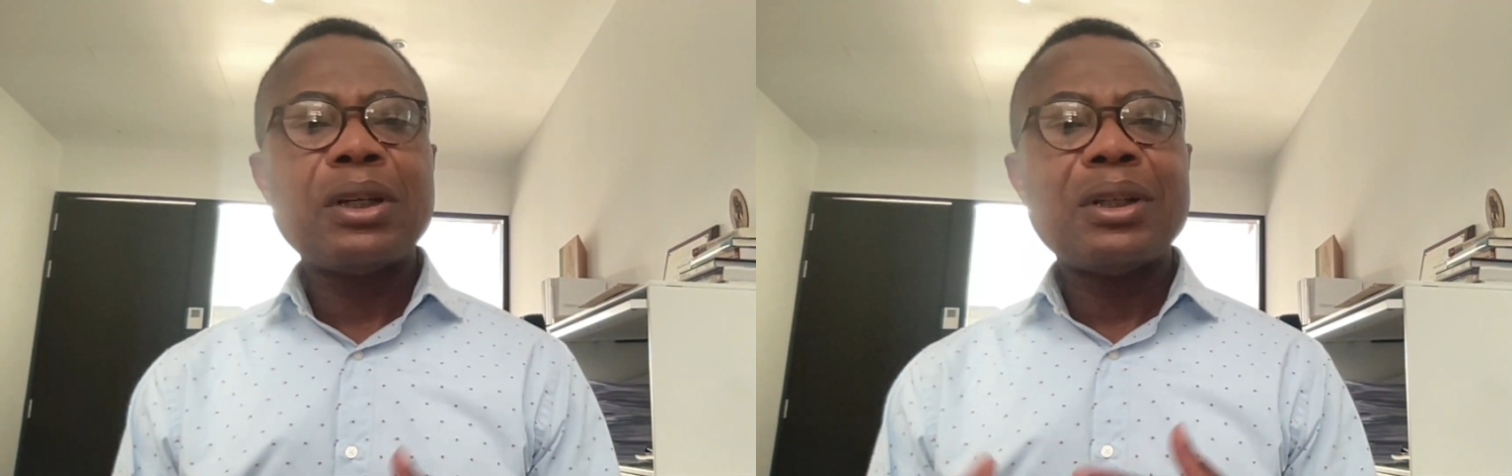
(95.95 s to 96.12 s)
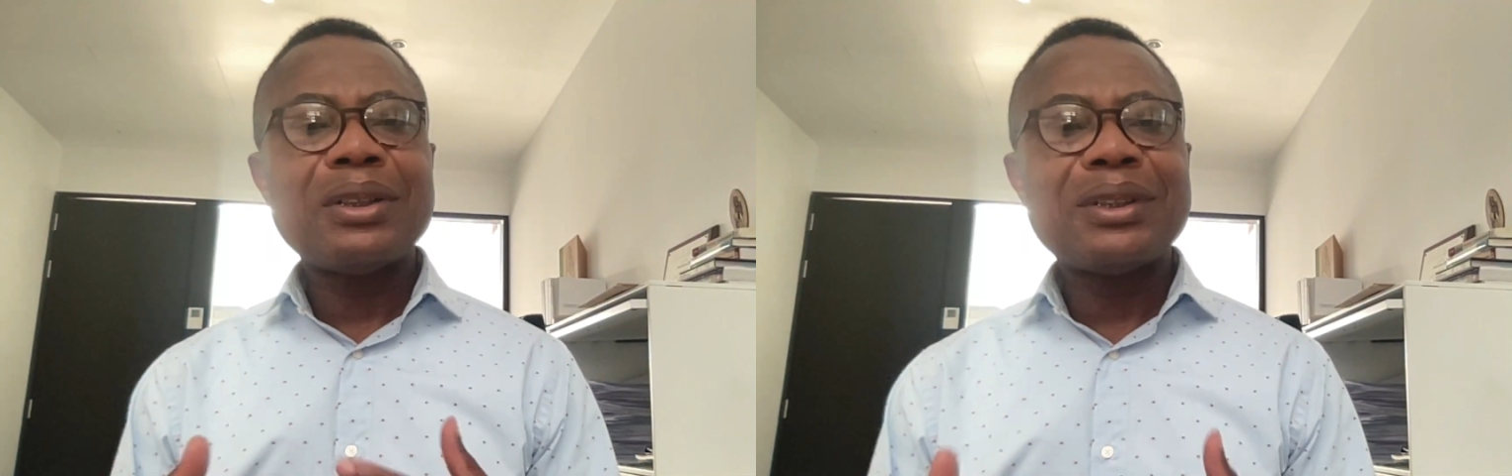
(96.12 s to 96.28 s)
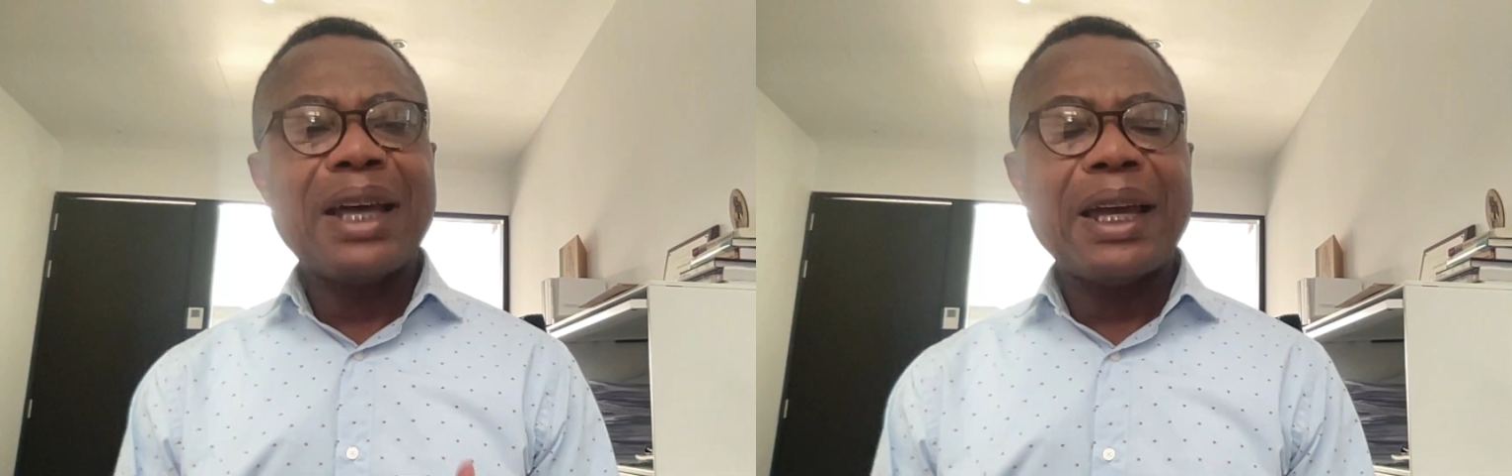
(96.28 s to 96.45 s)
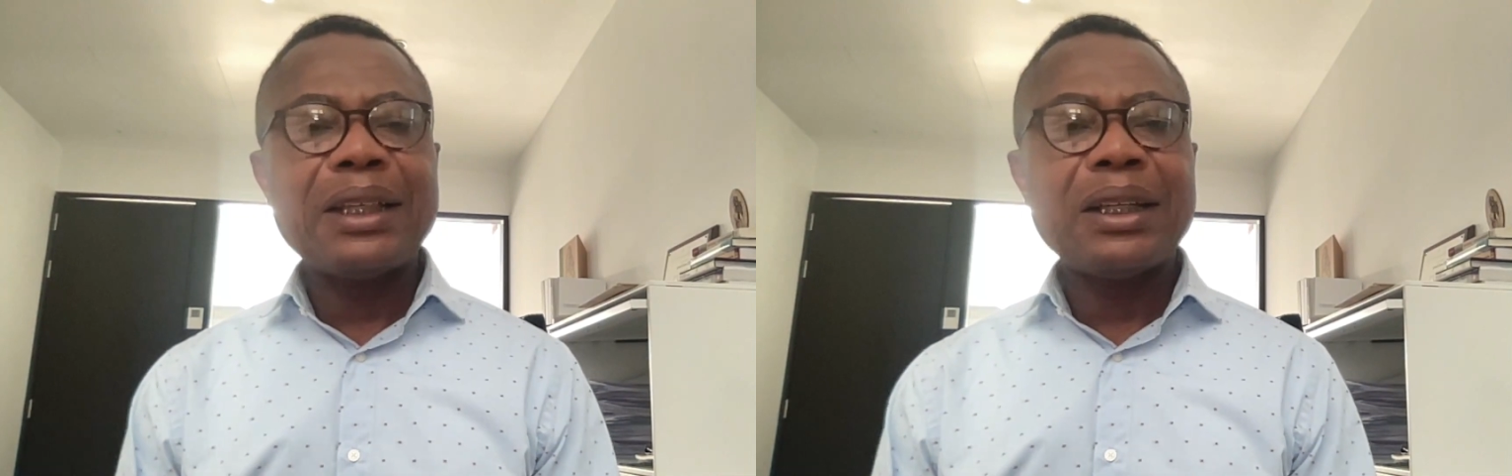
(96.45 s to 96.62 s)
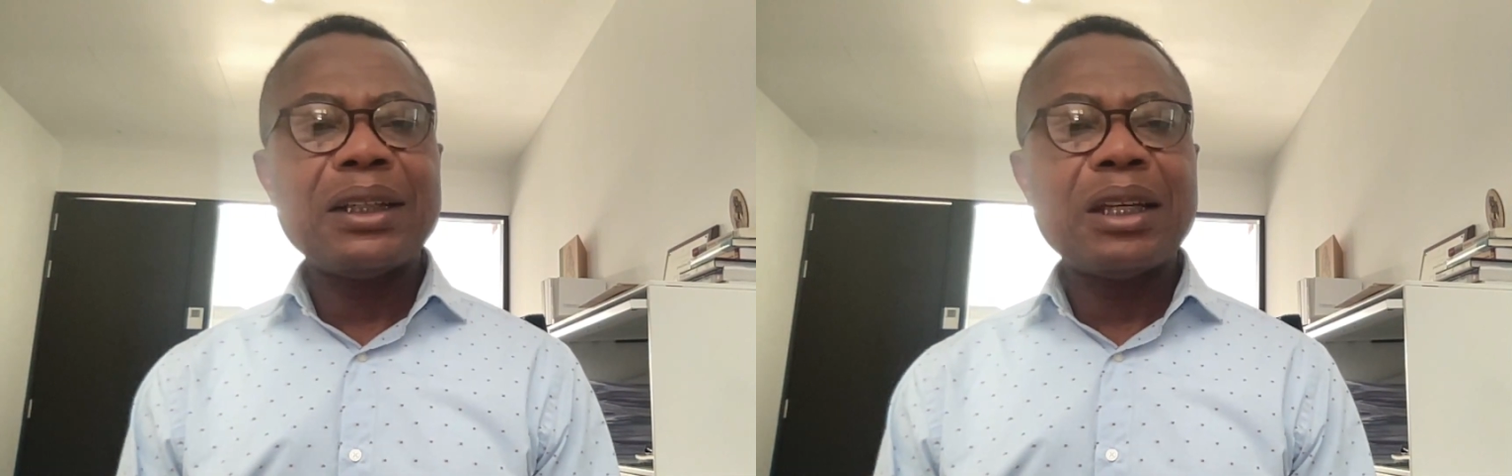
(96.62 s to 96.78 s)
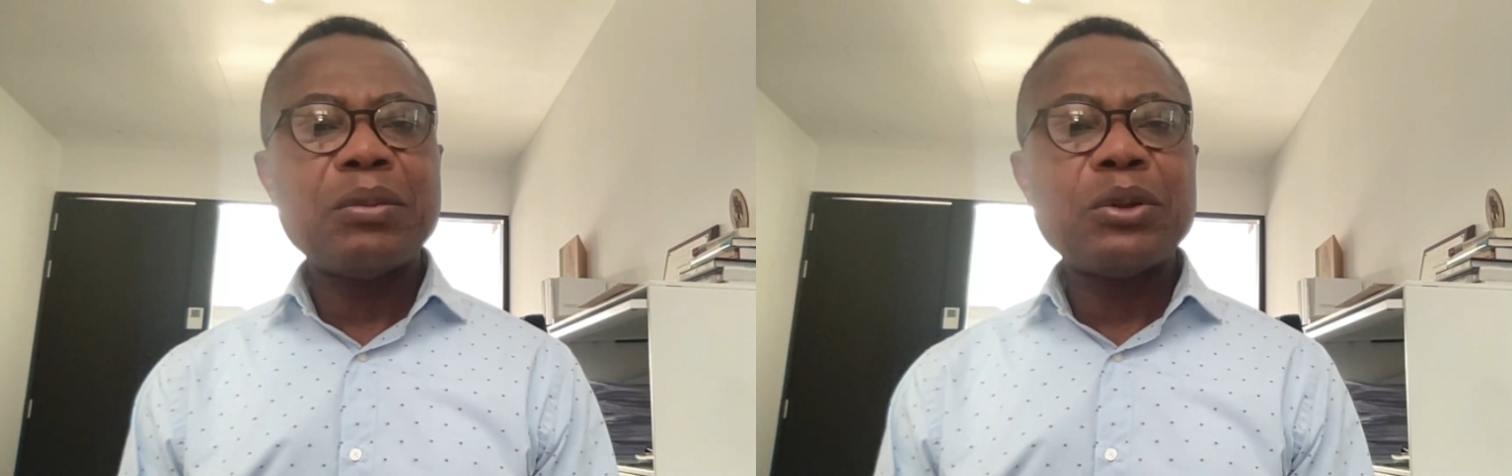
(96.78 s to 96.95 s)
the site
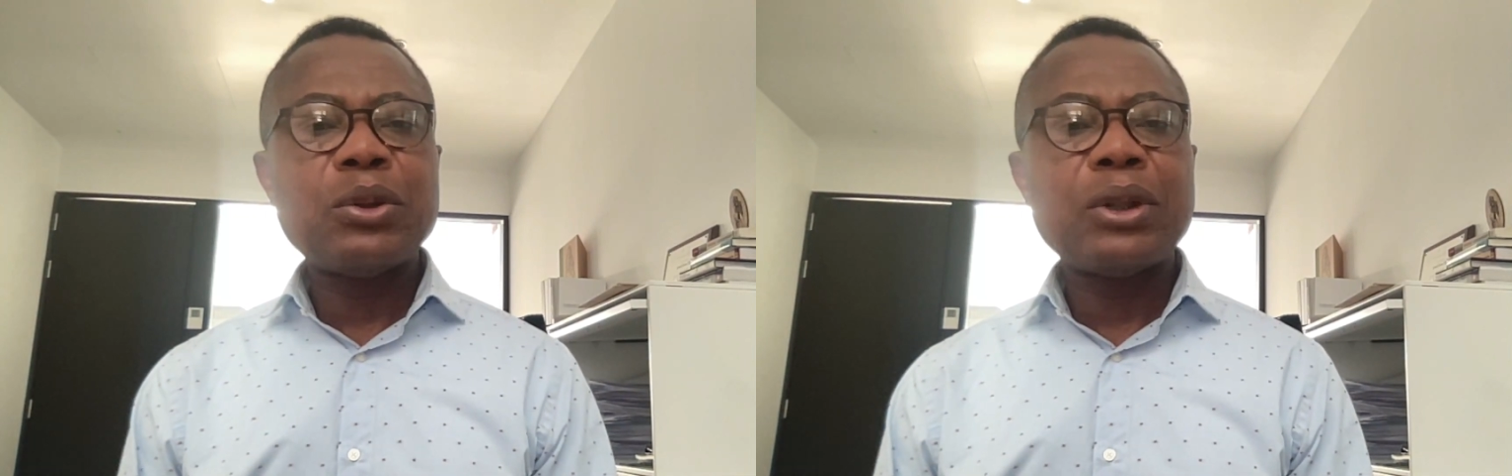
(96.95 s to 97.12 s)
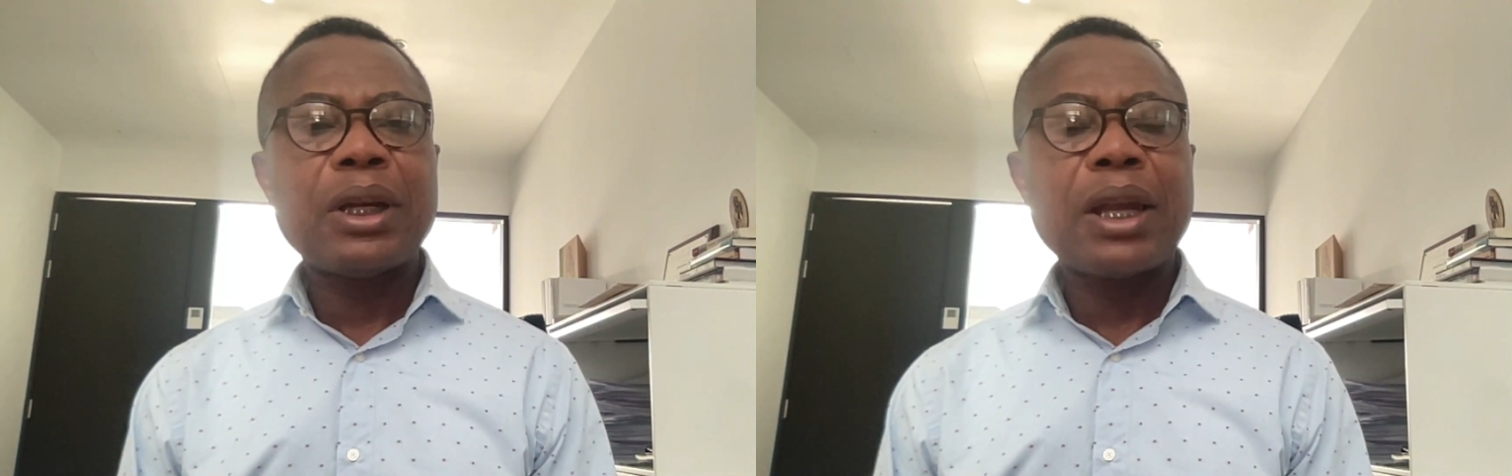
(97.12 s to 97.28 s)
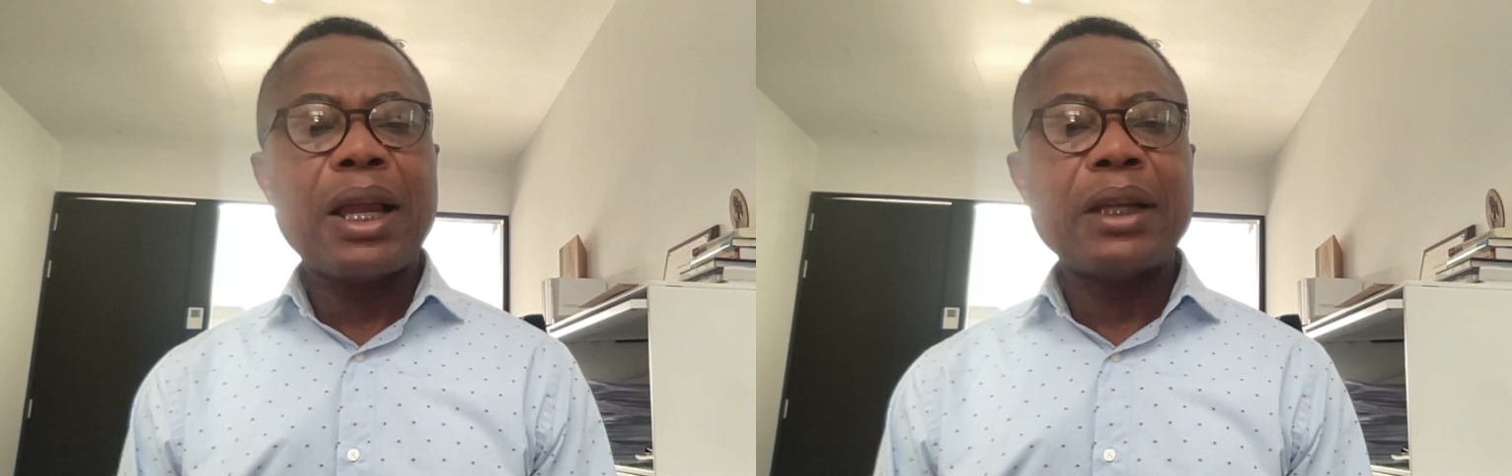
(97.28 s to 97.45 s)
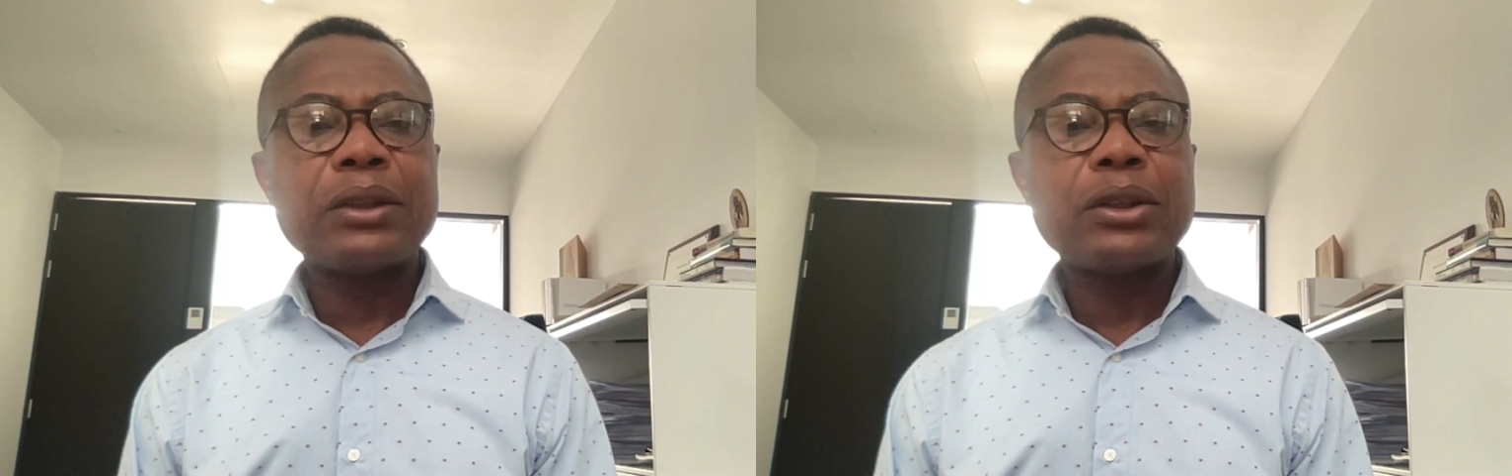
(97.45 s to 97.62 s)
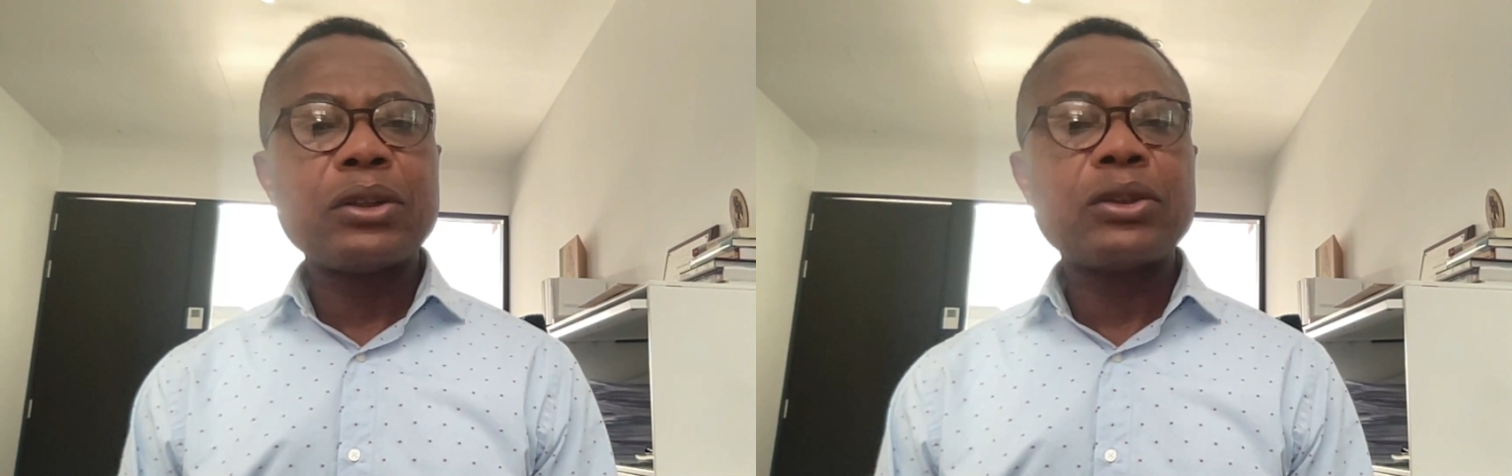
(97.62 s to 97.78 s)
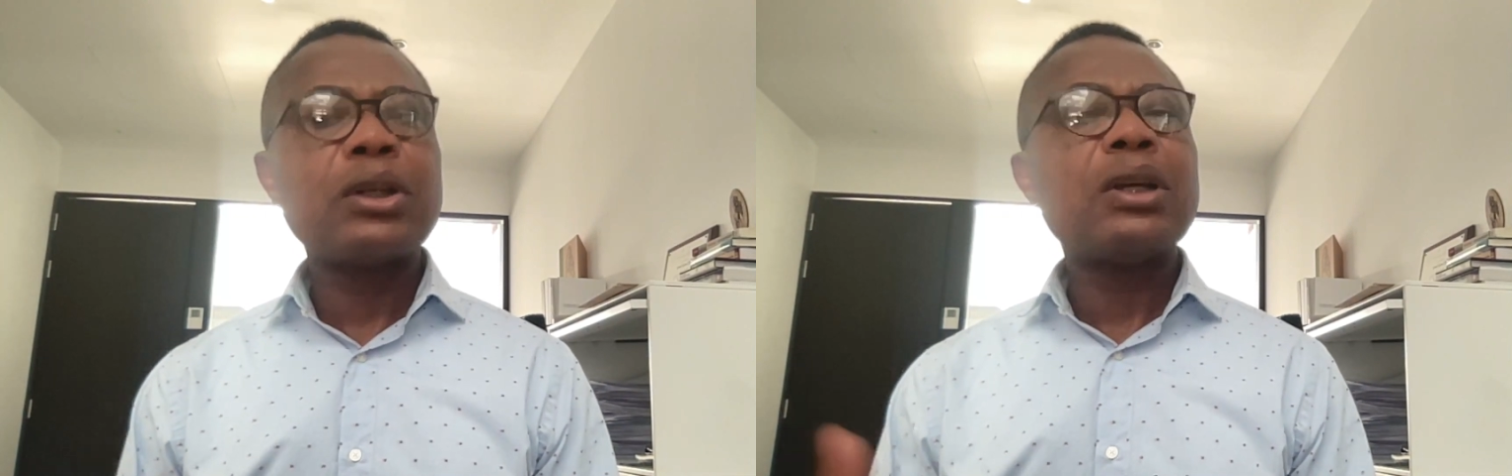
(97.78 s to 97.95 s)
and neighborhood
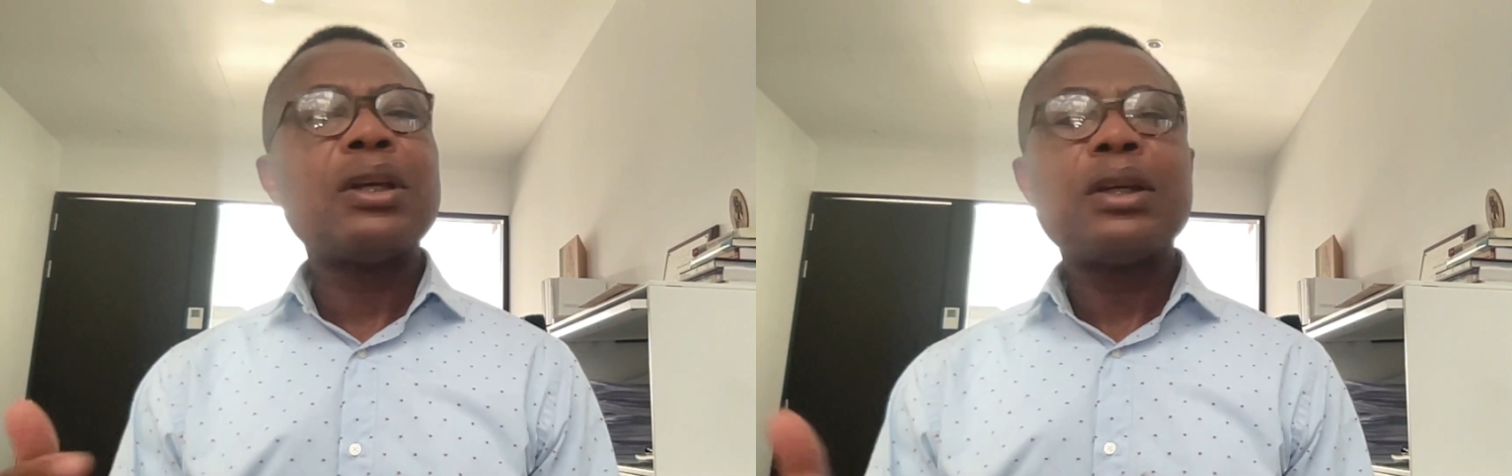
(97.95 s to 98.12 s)
analysis.